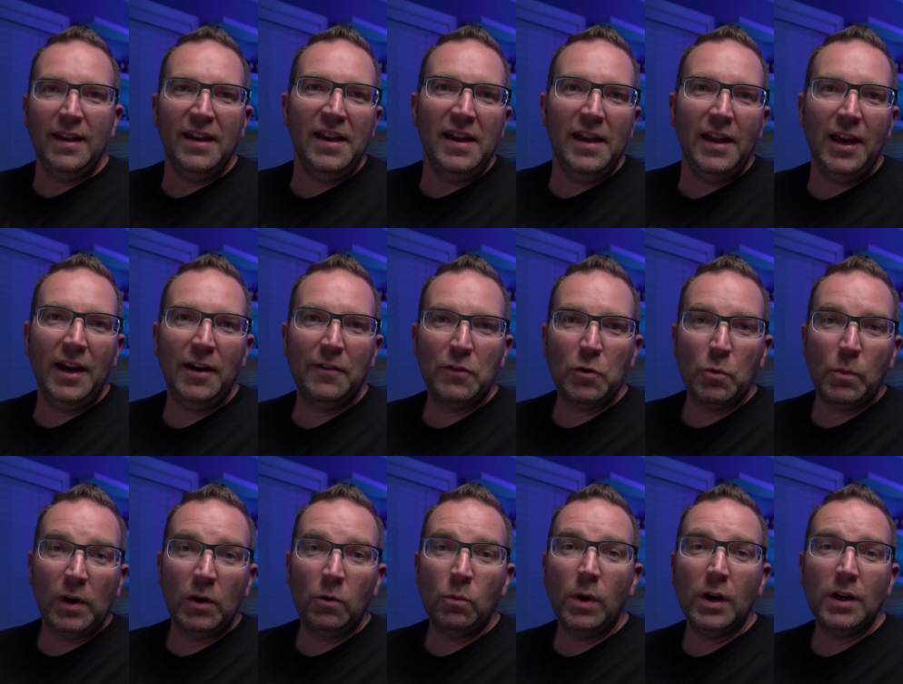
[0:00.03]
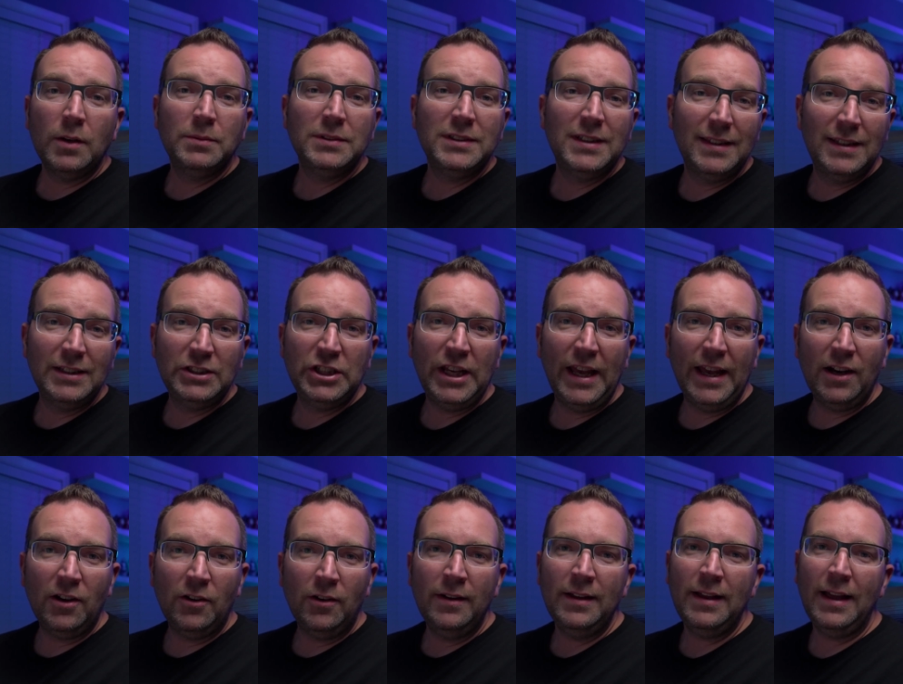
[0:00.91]
Hey everyone welcome to the
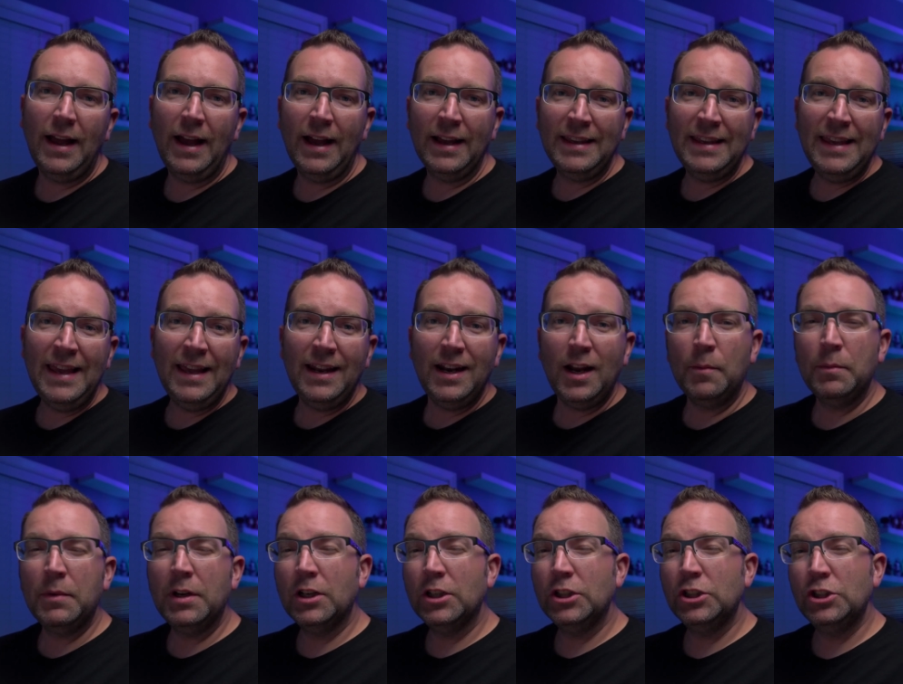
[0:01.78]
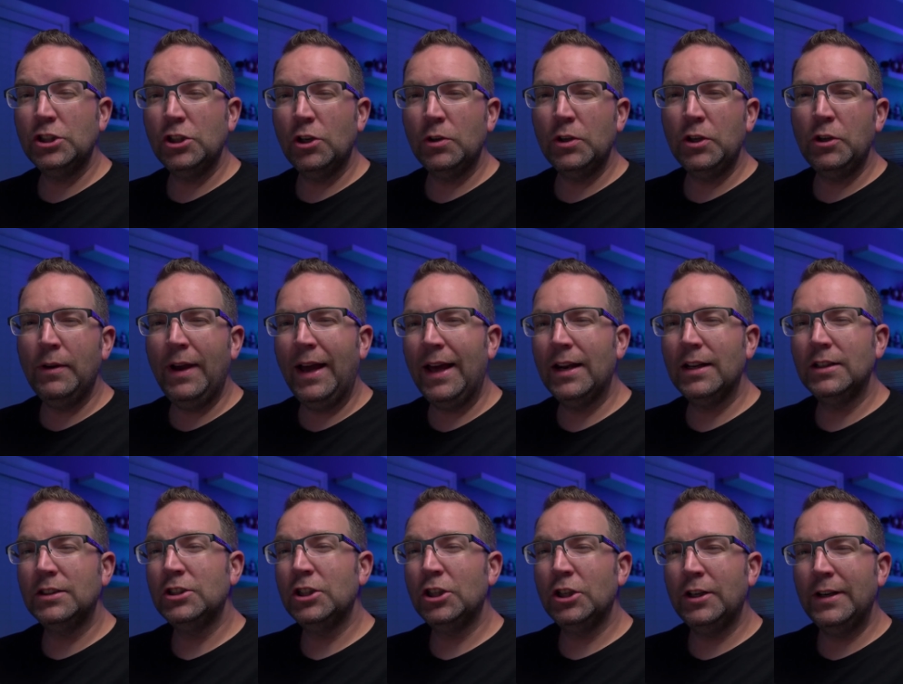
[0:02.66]
channel. Again, I'm gonna show you how to
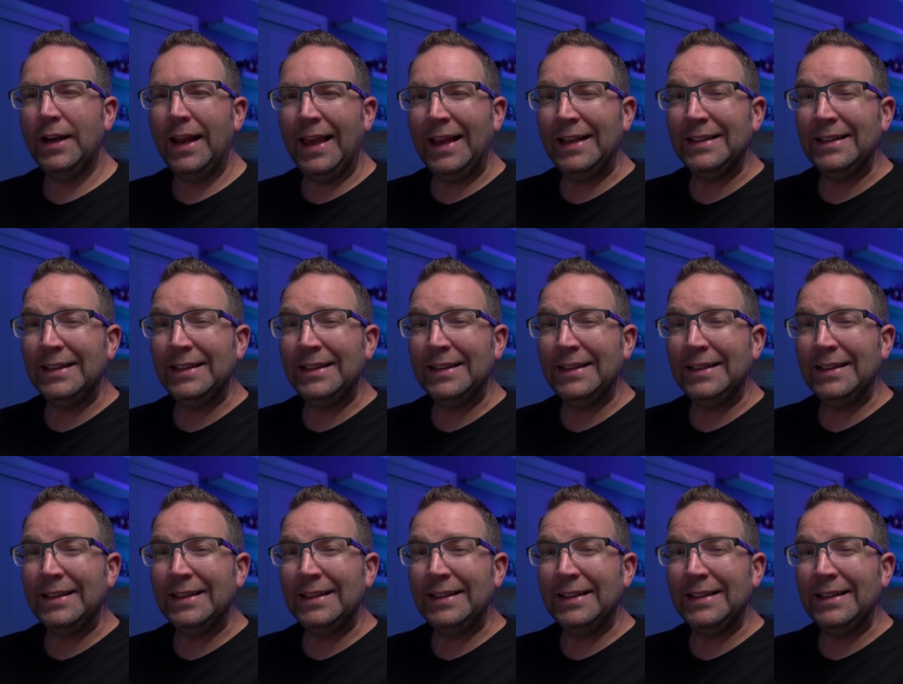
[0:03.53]
turn a